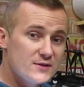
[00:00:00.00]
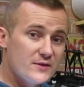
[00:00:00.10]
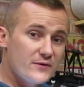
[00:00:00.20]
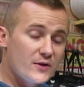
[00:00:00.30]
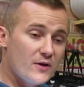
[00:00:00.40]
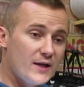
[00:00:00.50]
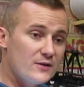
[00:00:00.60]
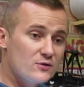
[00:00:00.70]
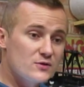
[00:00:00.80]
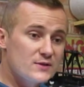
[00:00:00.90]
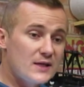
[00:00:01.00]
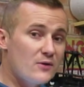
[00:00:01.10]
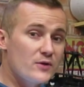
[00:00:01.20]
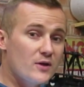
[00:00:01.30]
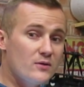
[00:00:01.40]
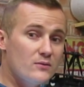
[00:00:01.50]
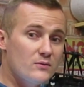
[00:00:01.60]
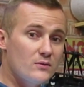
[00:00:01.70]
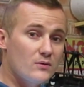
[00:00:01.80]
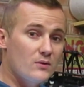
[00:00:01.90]
certificate it doesn't tell you
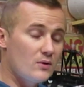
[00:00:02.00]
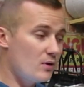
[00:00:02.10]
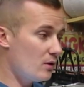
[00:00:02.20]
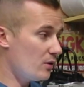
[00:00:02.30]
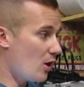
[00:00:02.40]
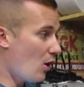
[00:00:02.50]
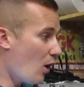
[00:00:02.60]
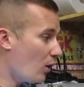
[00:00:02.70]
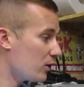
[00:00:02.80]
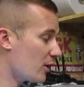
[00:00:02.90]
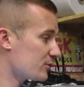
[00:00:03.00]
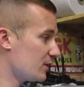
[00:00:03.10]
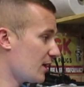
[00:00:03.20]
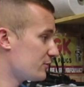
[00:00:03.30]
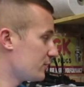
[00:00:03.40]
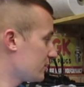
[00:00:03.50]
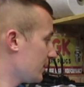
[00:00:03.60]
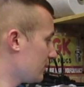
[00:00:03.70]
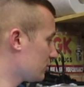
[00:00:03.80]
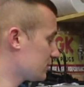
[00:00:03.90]
all the optional extras.
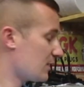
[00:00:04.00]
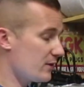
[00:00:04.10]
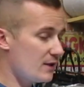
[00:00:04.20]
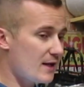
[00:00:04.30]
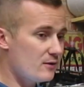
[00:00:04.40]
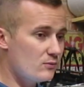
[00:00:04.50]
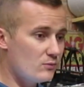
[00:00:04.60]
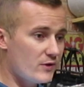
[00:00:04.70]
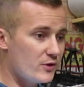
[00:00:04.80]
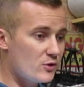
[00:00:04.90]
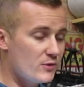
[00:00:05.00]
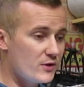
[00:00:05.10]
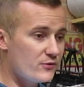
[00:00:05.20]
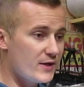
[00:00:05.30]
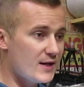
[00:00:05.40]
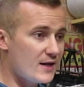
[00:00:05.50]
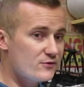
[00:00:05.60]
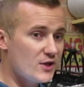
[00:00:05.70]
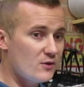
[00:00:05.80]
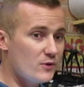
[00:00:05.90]
It doesn't tell you like whether it come with the
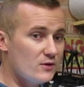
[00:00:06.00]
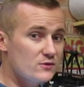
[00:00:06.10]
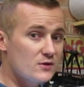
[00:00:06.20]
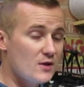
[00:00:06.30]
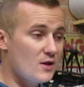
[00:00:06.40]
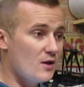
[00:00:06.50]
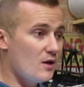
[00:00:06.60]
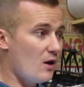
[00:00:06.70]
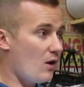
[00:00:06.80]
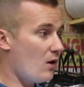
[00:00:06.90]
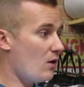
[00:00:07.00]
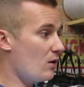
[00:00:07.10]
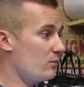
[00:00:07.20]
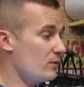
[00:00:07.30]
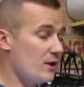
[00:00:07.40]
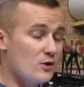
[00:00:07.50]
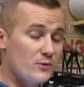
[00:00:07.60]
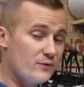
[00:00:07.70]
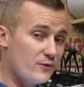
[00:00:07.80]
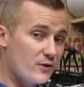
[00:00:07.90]
3.5J wheels or it come
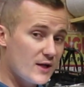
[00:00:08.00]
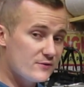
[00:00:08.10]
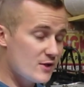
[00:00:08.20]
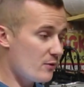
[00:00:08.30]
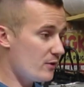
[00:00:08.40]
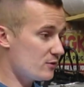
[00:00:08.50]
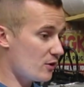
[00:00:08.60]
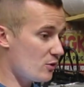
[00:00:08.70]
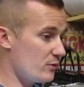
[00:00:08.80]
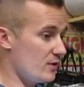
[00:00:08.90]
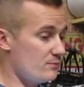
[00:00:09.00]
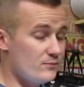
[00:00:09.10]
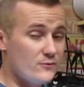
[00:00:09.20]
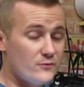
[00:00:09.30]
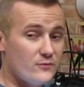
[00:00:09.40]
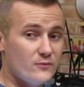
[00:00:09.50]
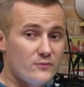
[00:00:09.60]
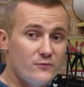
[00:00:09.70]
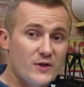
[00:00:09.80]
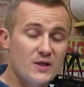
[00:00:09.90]
with the 4.5J wheels, or it come with the
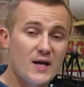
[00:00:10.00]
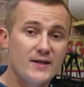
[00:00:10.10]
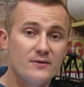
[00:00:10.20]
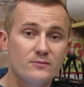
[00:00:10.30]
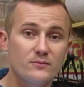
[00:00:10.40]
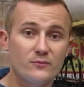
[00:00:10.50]
reclining